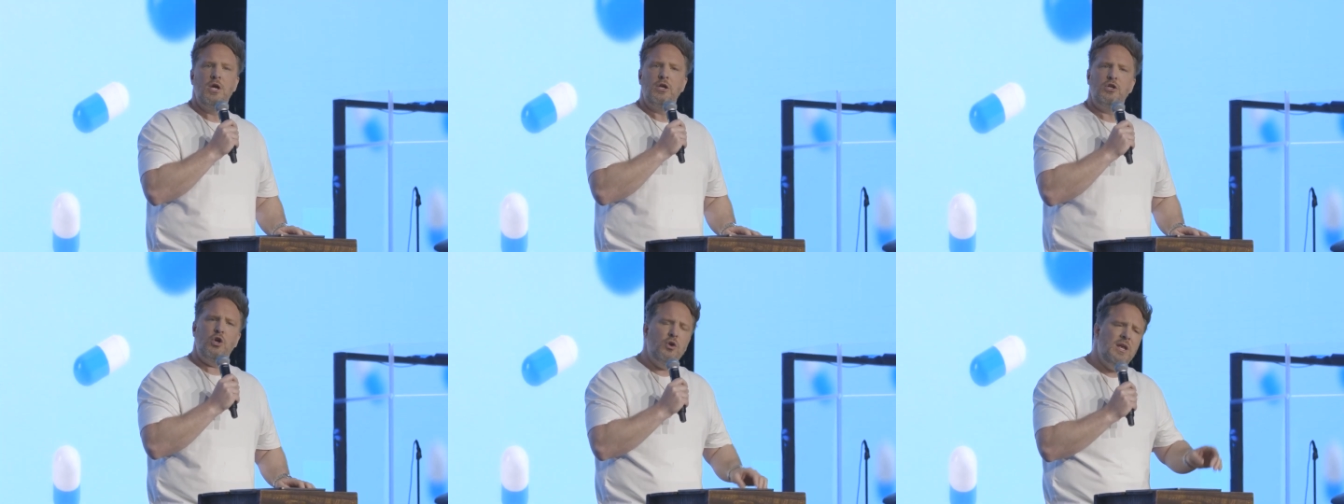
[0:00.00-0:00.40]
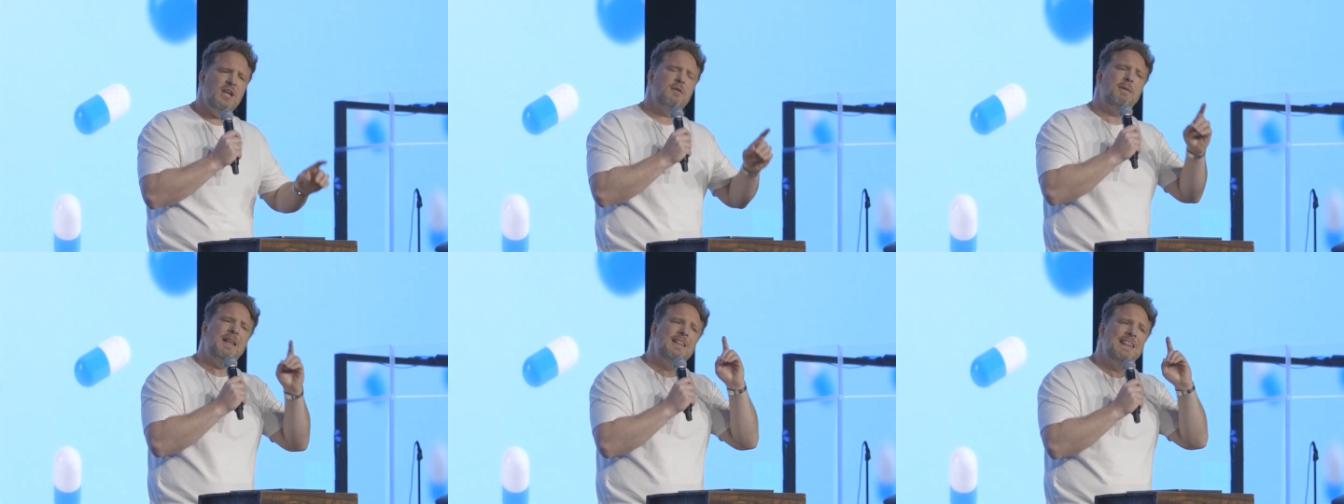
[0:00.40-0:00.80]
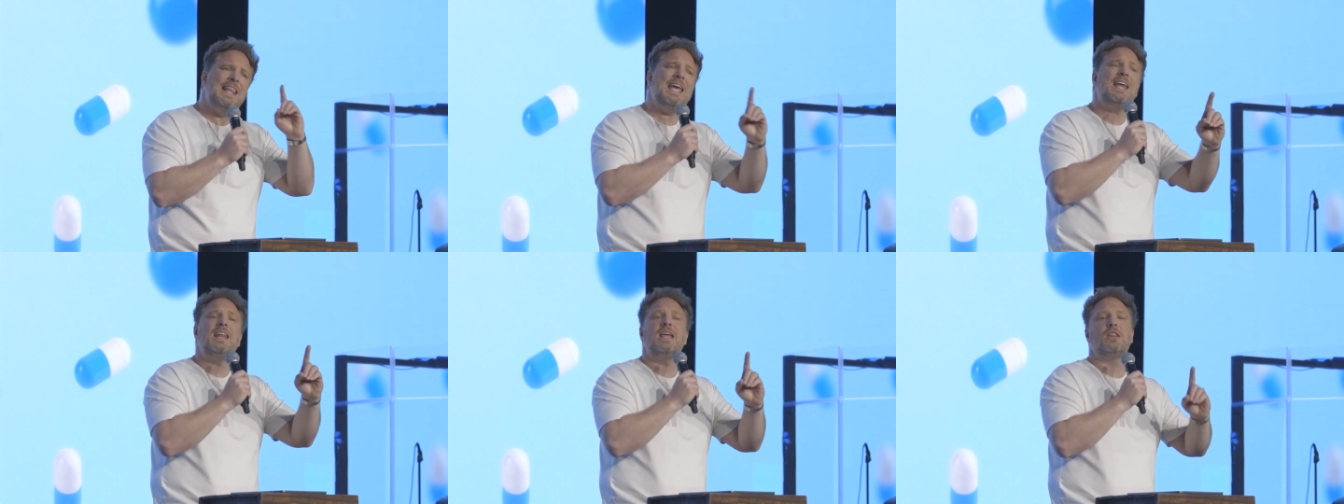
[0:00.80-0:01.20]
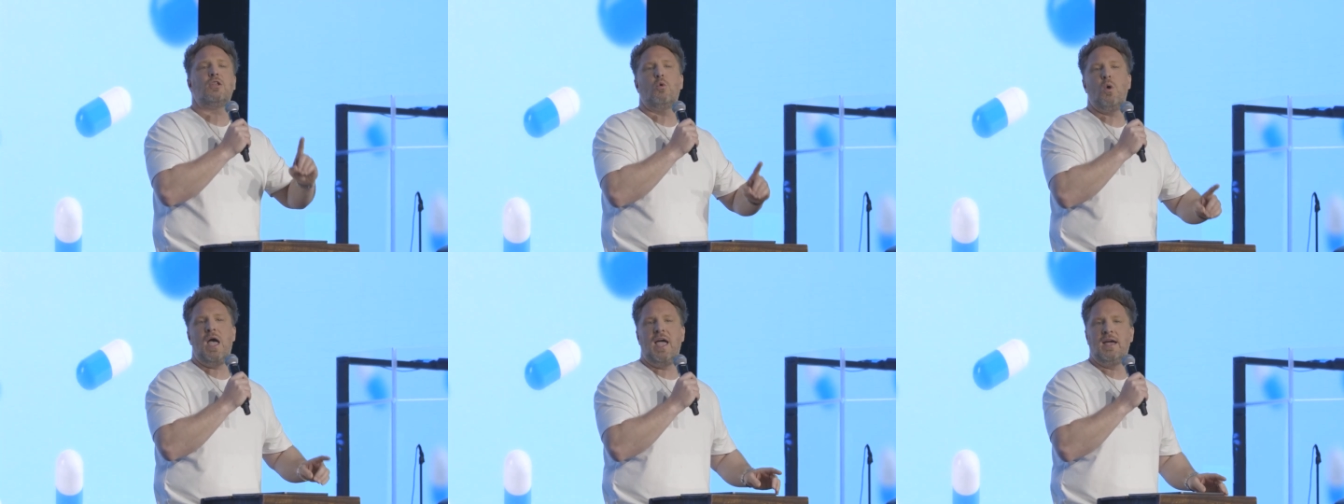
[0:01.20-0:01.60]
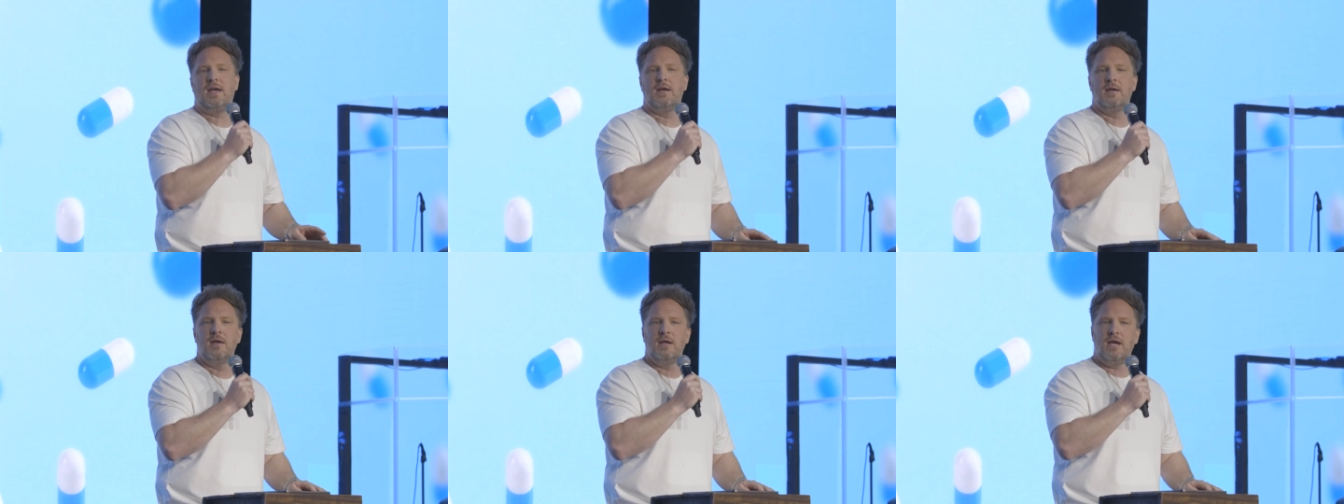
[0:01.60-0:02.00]
You need to be leading the way
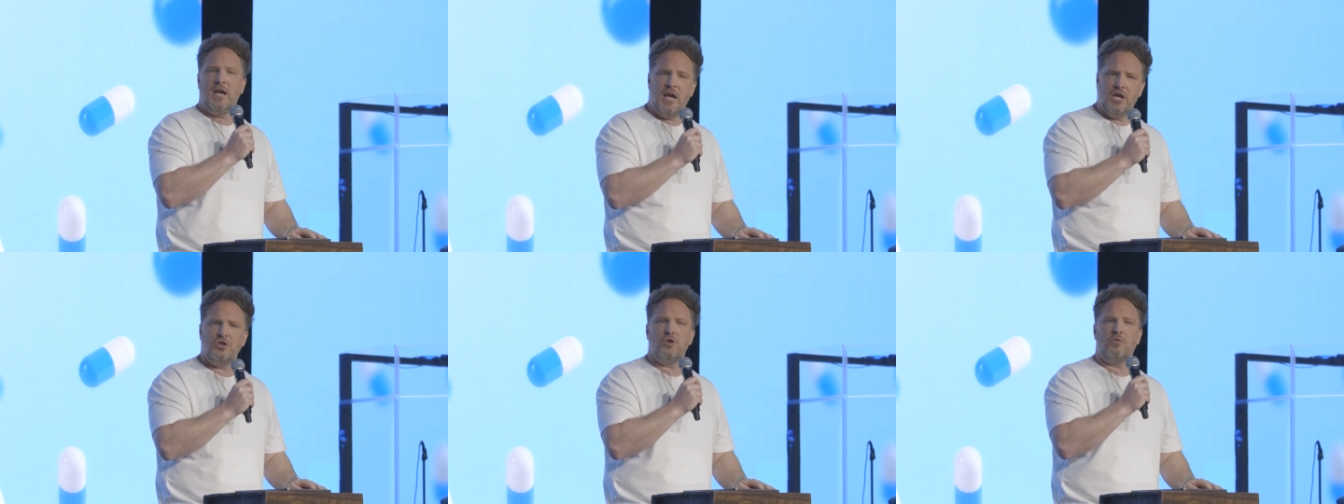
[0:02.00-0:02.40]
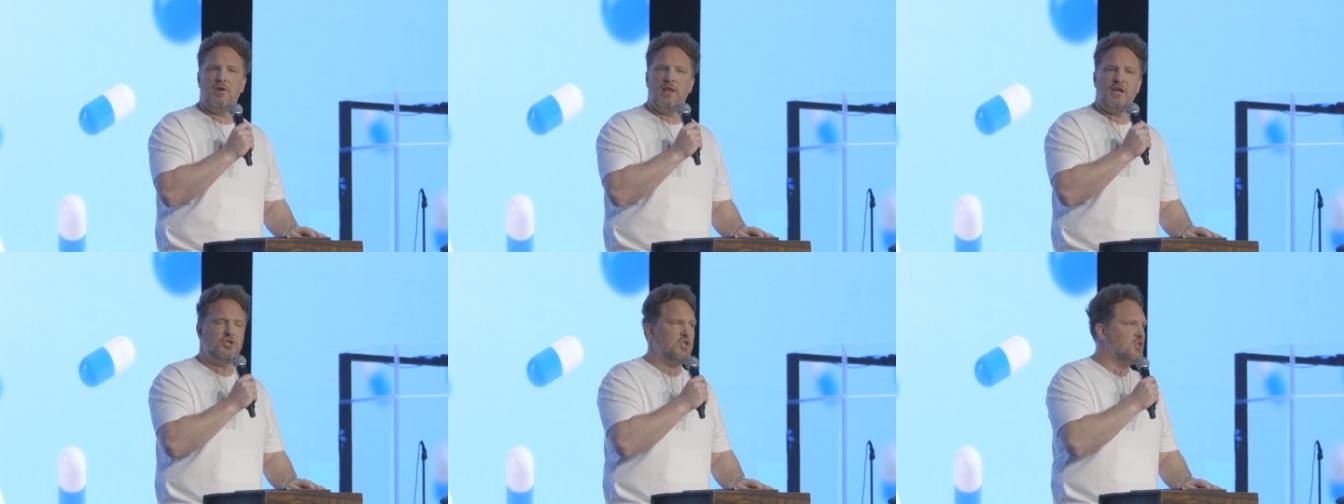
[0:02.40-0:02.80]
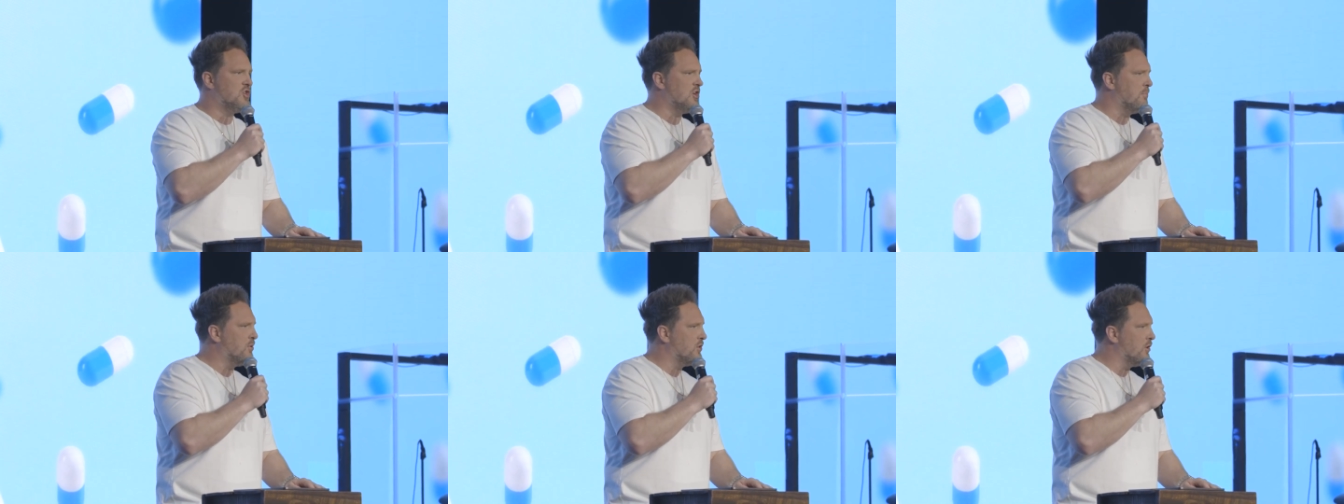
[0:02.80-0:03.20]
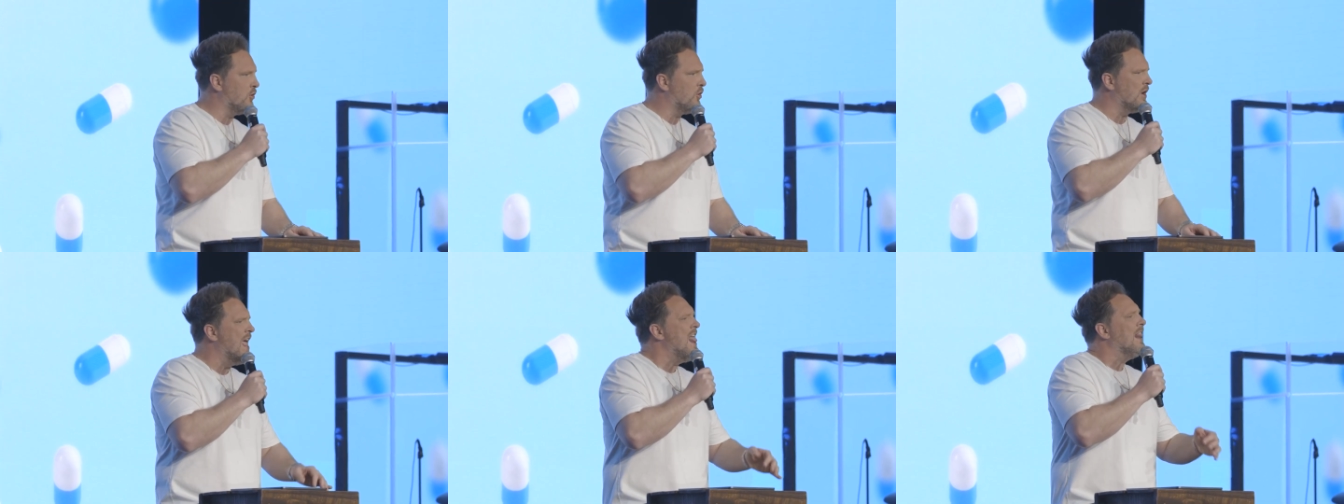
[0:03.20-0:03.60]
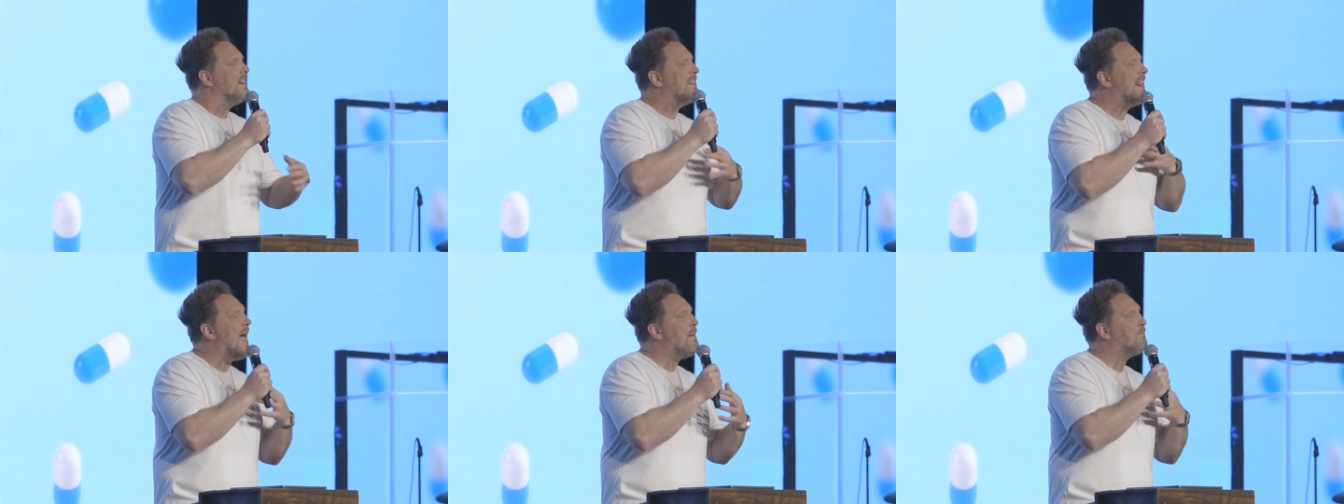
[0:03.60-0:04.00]
in your relationship with the Lord.
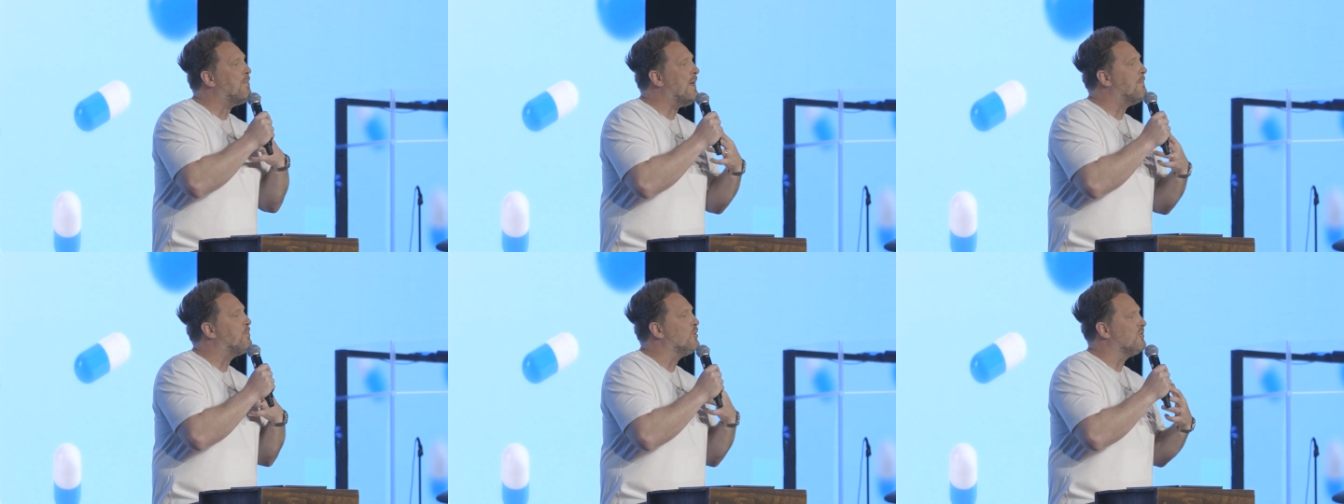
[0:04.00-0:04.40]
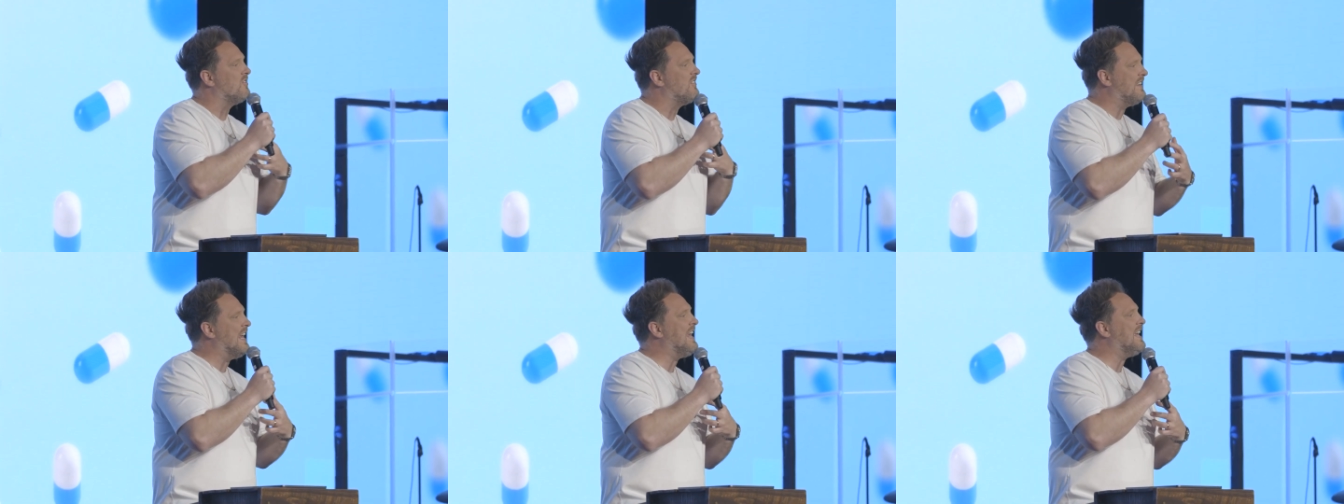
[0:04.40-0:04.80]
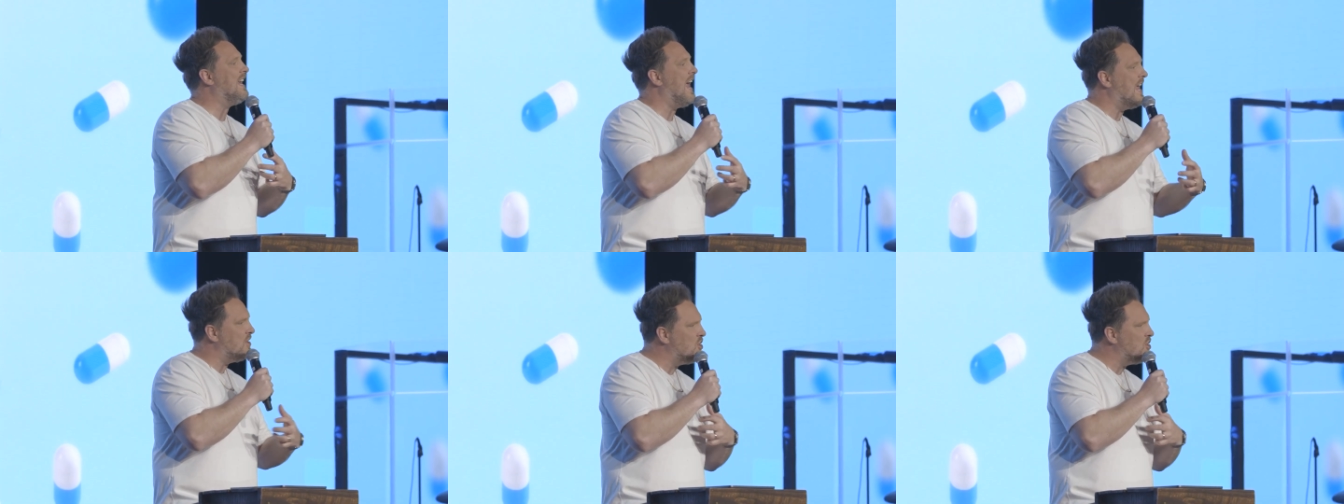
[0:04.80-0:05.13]
Let people see and